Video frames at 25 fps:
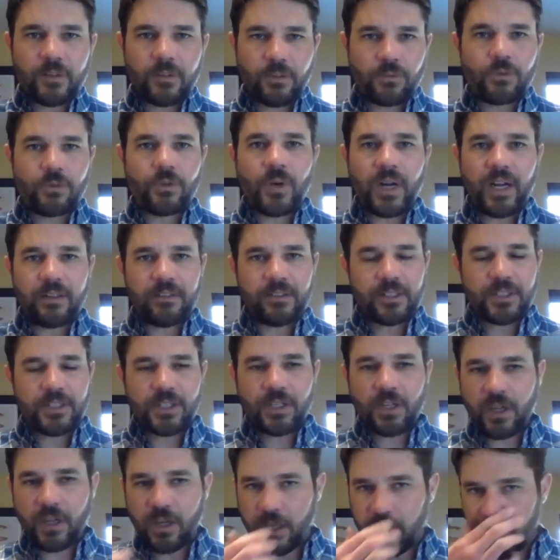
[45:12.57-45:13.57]
throughout this
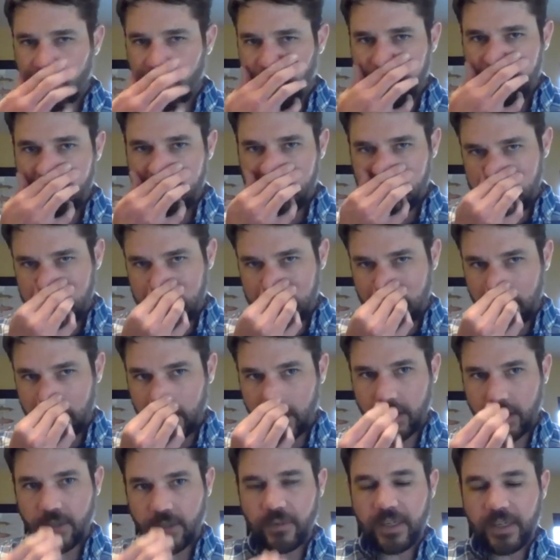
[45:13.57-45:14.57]
Congress is to
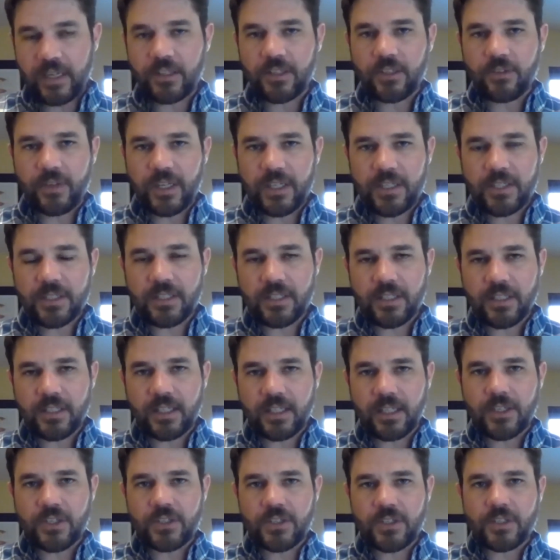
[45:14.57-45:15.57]
look around the rest of the
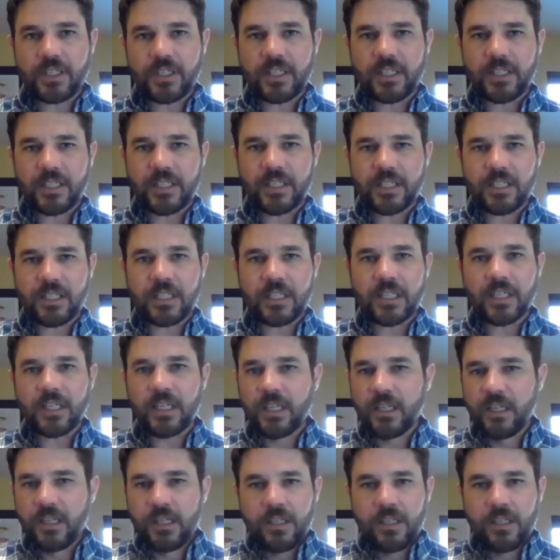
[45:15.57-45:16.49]
country and see